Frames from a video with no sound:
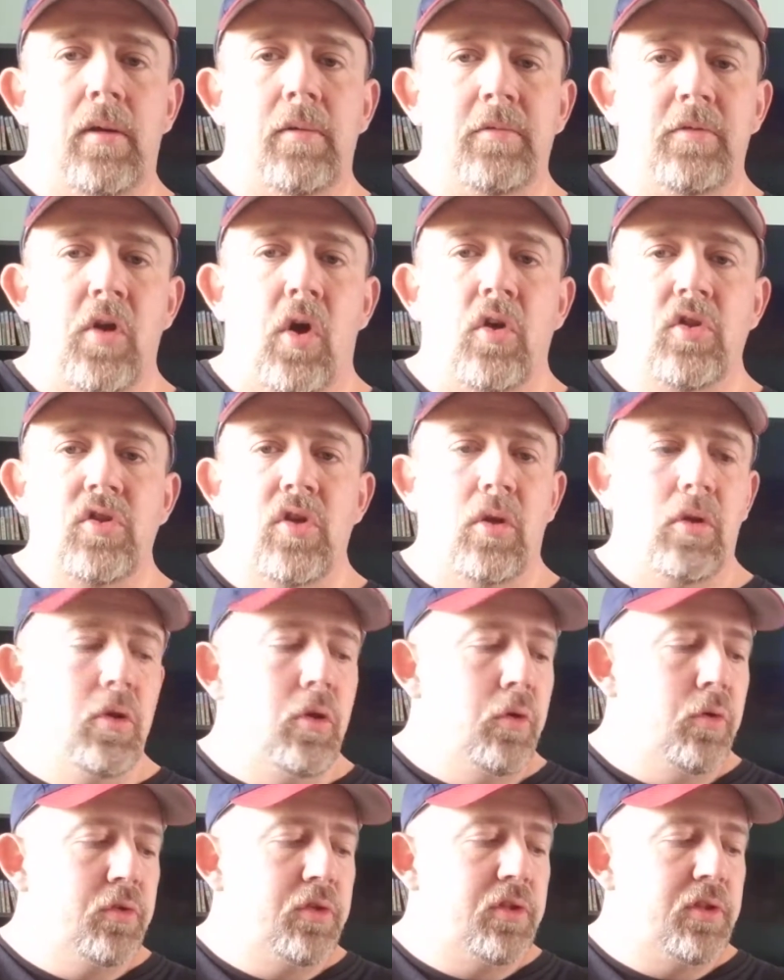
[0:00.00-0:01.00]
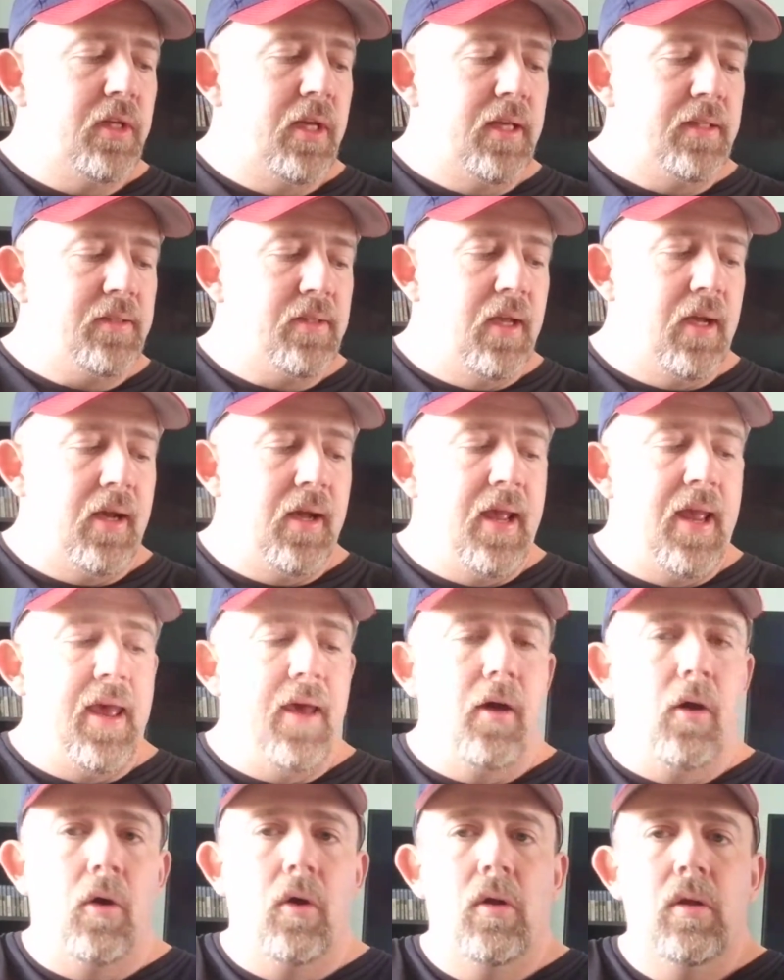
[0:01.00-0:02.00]
It's also loose. It's
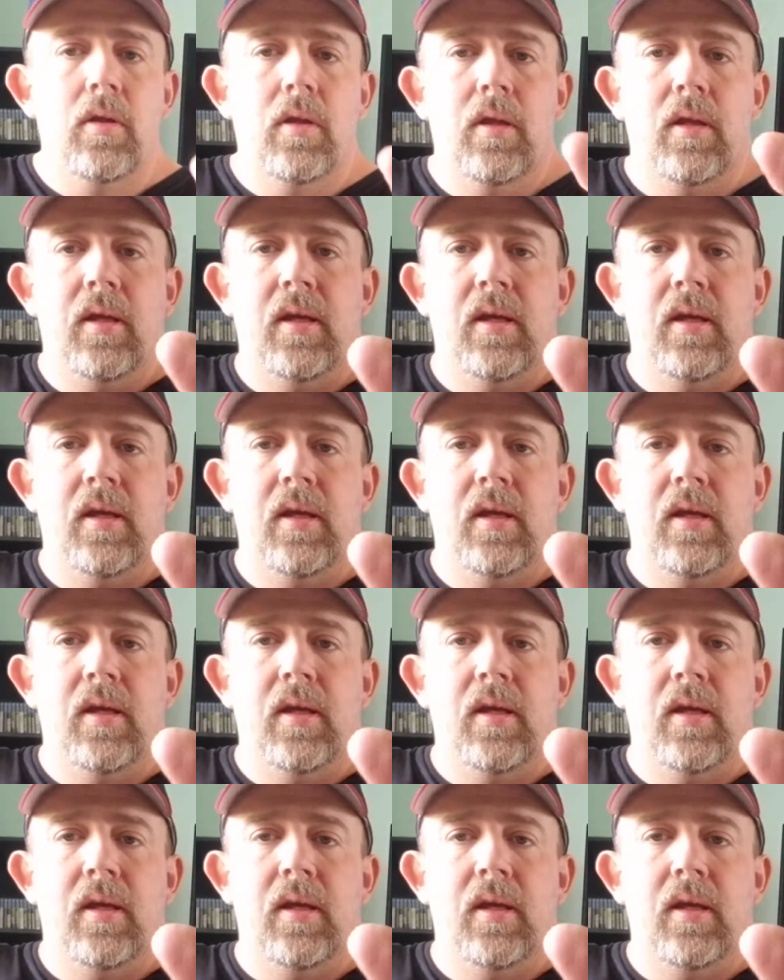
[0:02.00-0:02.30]
Hell,